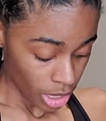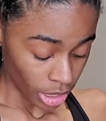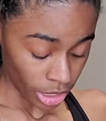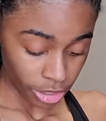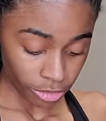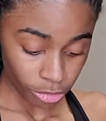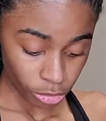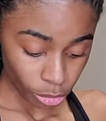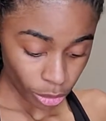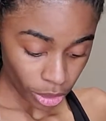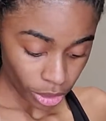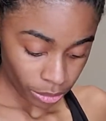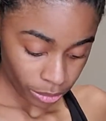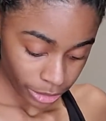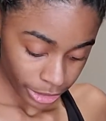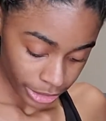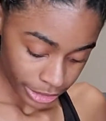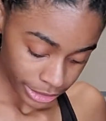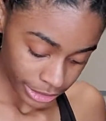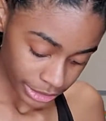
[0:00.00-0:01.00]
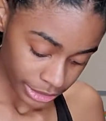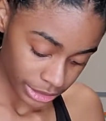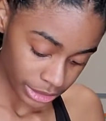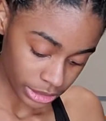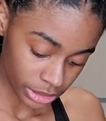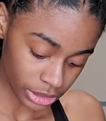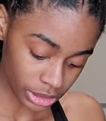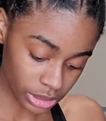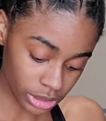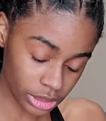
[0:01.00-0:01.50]
If you gonna wear
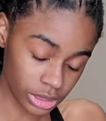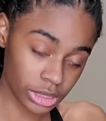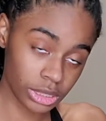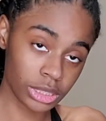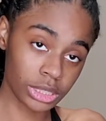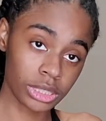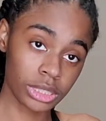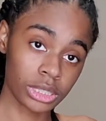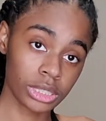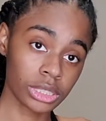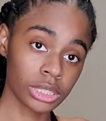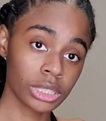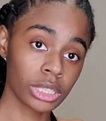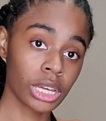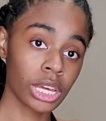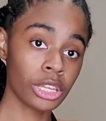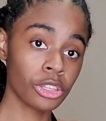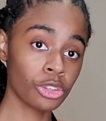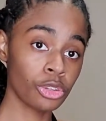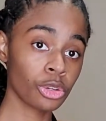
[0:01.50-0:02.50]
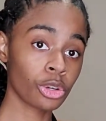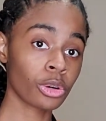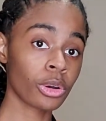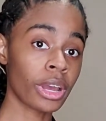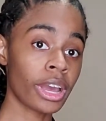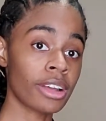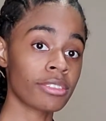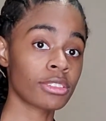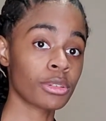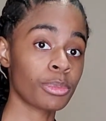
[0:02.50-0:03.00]
these and you gonna
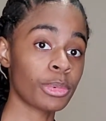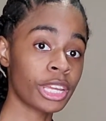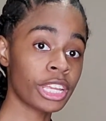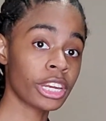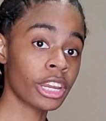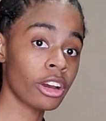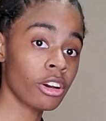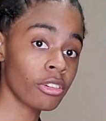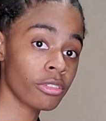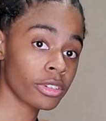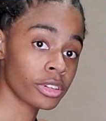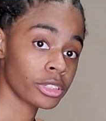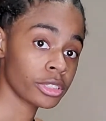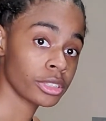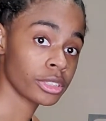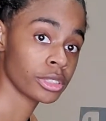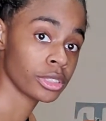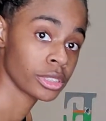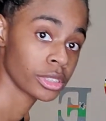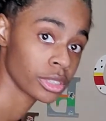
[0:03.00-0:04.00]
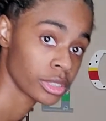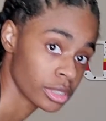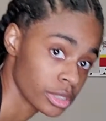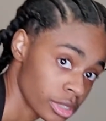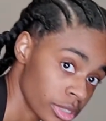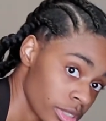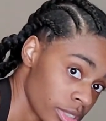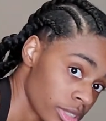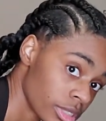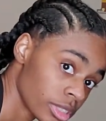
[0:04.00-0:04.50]
have to bend over,
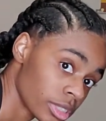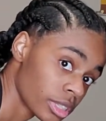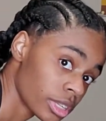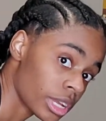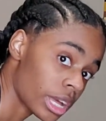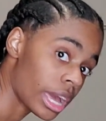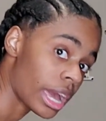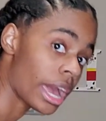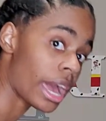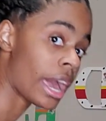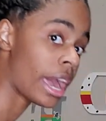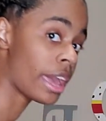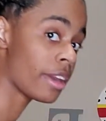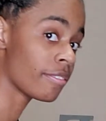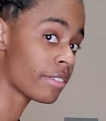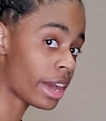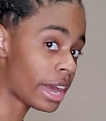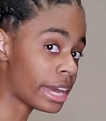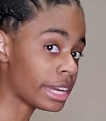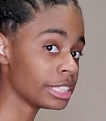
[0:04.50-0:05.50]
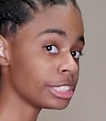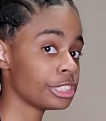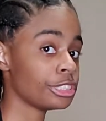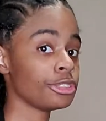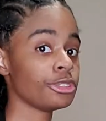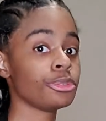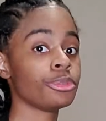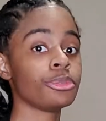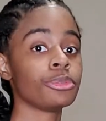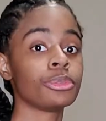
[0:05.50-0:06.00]
I advise
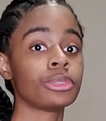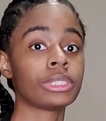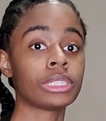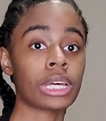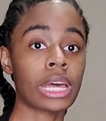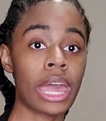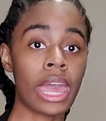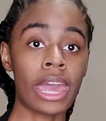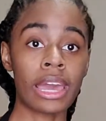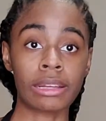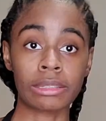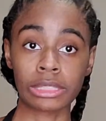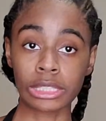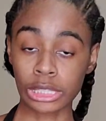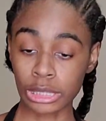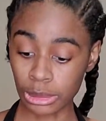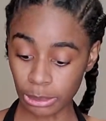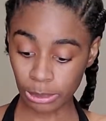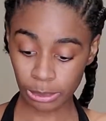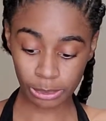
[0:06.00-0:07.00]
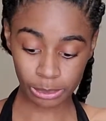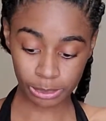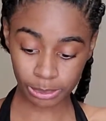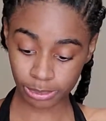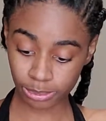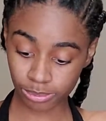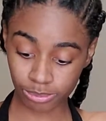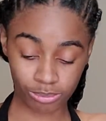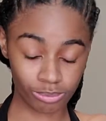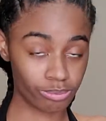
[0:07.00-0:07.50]
you to have something,
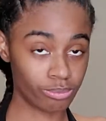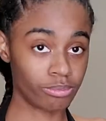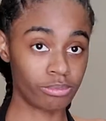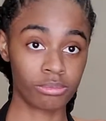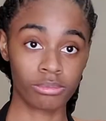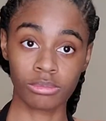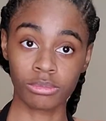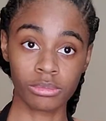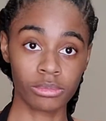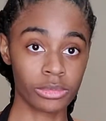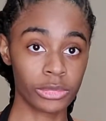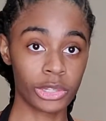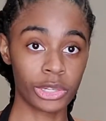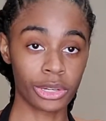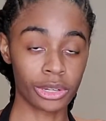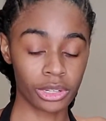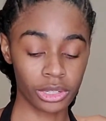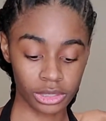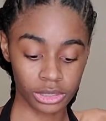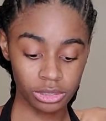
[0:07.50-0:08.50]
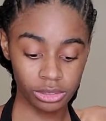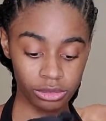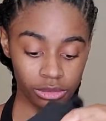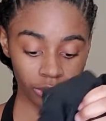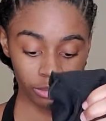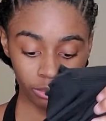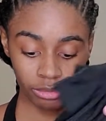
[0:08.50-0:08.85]
girl.